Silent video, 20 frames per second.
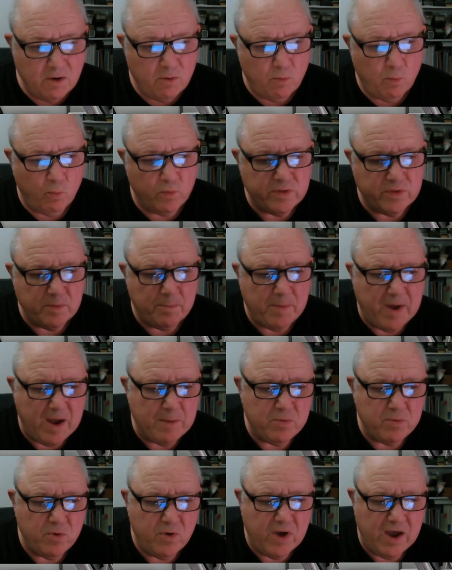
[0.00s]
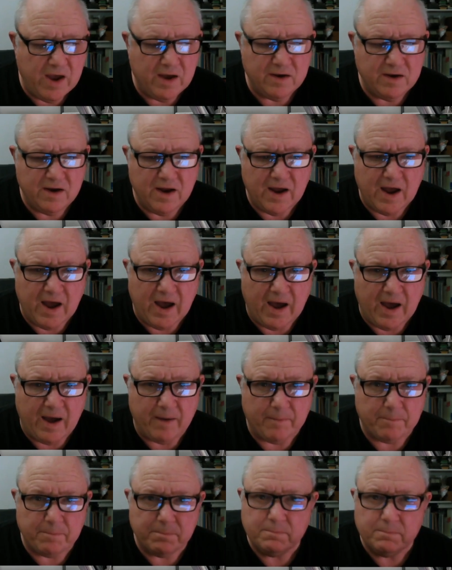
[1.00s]
With the Bambu Handy app,
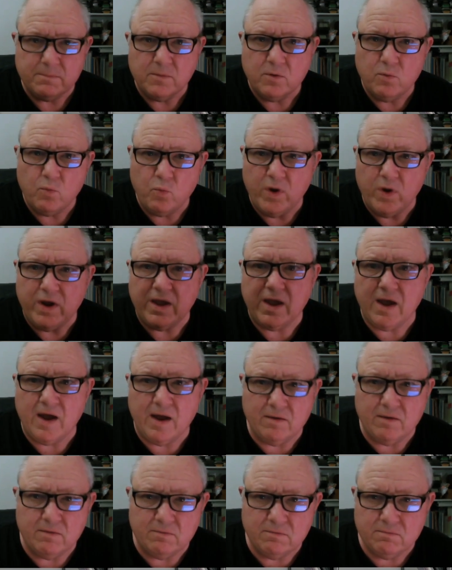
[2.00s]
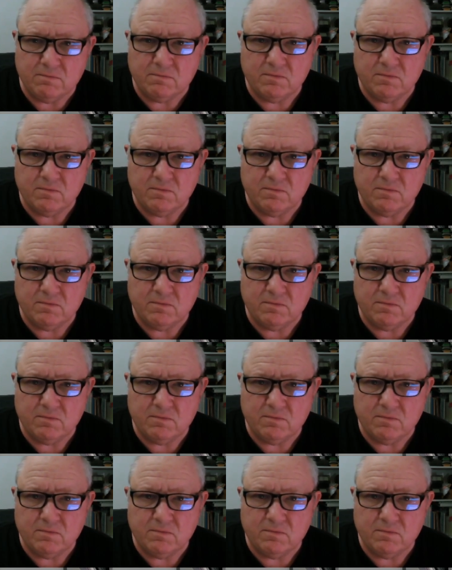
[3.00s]
we can